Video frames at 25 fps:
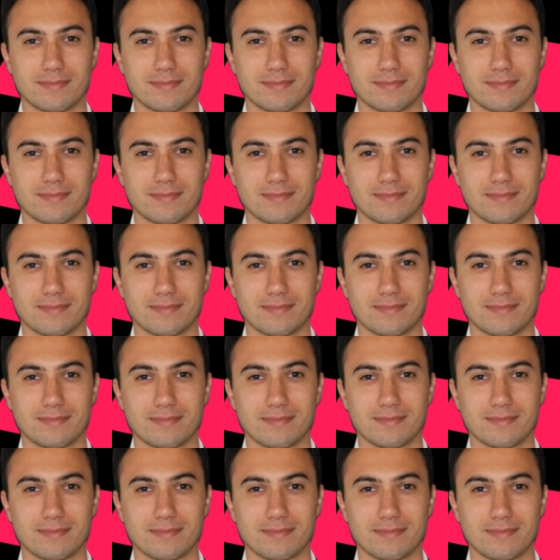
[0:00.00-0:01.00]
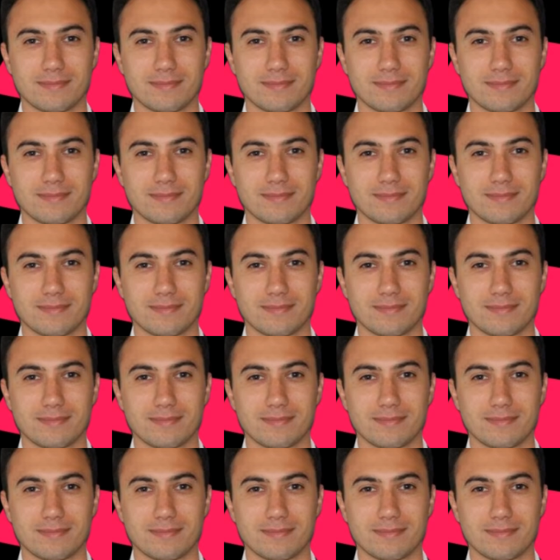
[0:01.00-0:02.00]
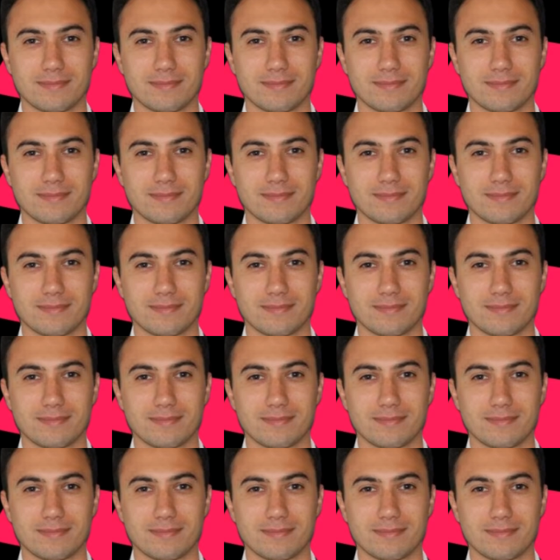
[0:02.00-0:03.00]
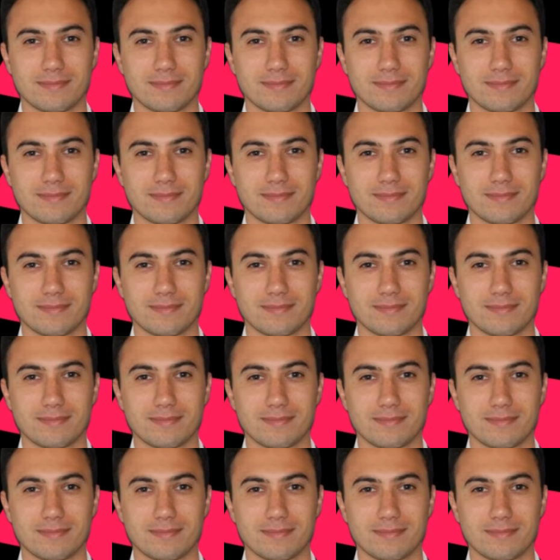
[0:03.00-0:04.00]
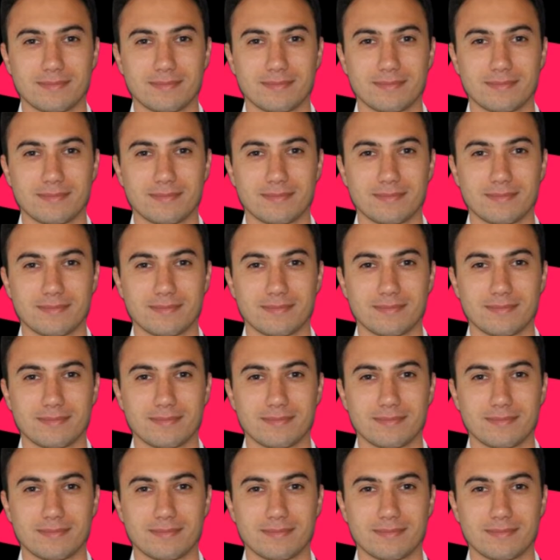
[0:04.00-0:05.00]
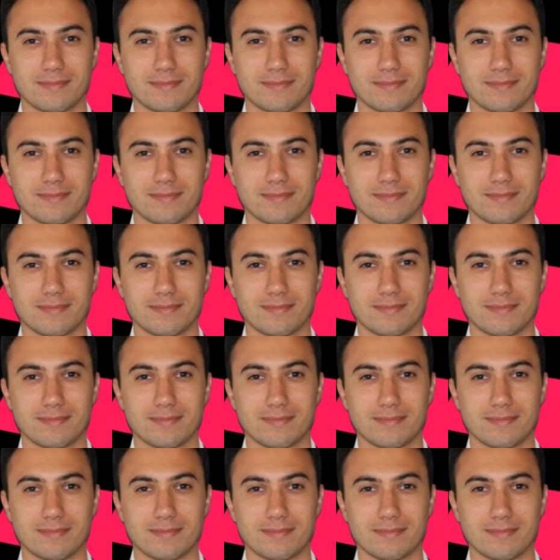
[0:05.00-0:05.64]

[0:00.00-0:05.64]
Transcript: The face doesn't move, so there is nothing to read.